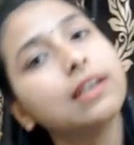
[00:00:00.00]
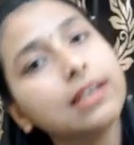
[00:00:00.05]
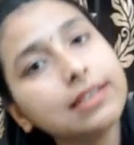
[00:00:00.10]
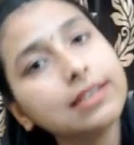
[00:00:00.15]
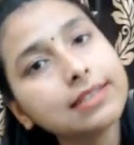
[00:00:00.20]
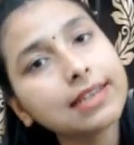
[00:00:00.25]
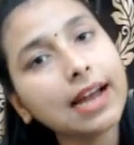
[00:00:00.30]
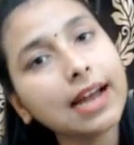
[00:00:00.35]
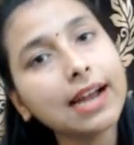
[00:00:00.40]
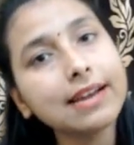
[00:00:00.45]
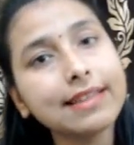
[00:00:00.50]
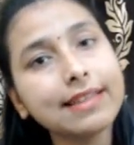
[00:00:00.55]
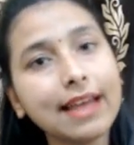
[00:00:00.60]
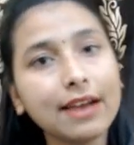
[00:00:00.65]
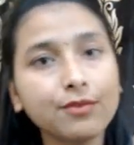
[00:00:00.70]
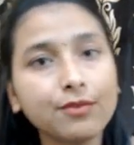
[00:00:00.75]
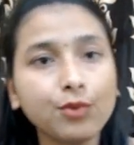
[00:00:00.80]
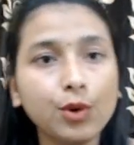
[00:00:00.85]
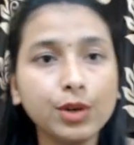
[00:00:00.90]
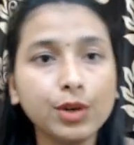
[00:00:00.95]
Inside
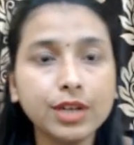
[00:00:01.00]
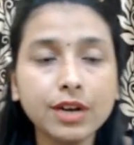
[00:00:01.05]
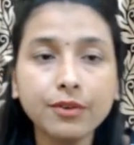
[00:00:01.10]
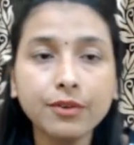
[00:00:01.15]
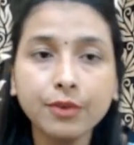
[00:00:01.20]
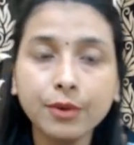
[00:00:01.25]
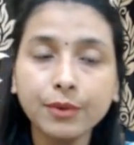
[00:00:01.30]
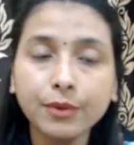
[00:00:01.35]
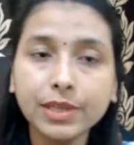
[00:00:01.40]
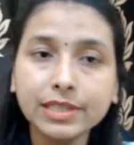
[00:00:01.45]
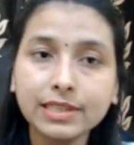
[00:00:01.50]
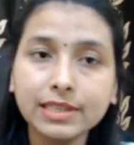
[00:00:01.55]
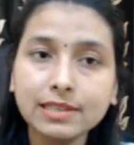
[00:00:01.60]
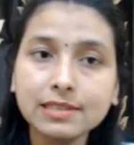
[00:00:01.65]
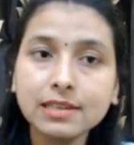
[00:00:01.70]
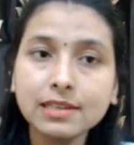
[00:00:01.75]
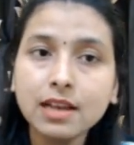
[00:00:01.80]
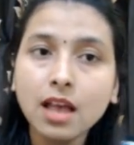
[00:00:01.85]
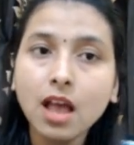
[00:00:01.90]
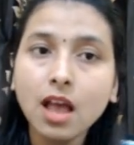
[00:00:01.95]
that folder, we will
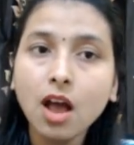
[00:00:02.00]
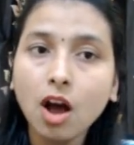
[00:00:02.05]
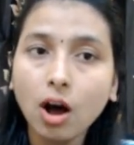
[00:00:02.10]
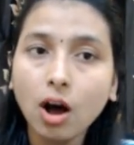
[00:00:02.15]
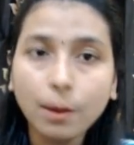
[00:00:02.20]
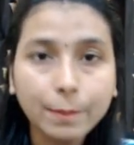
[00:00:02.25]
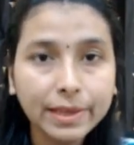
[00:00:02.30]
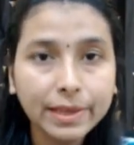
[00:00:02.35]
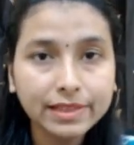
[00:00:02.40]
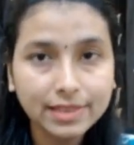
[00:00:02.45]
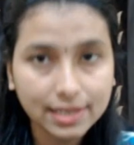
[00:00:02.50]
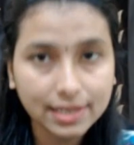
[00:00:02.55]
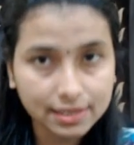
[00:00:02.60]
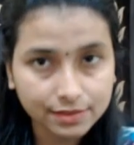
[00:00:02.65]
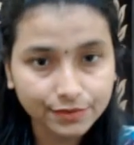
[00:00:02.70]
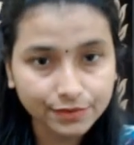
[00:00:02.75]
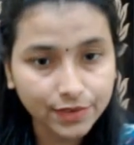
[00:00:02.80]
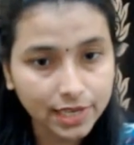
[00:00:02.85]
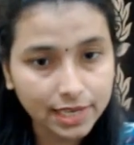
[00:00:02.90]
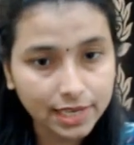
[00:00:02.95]
just open
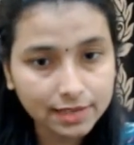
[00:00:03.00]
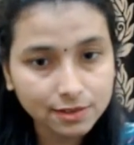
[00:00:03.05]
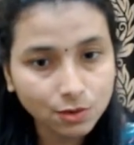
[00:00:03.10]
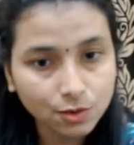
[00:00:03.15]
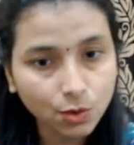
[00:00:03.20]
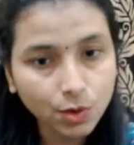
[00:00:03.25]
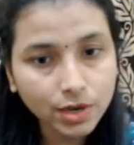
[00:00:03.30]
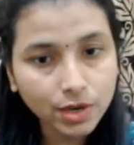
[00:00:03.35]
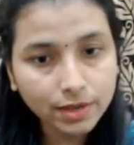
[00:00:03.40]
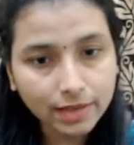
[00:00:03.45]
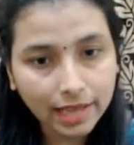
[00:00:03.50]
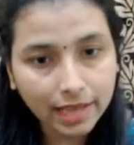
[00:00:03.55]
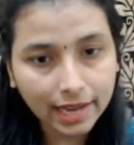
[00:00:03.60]
this VS Code.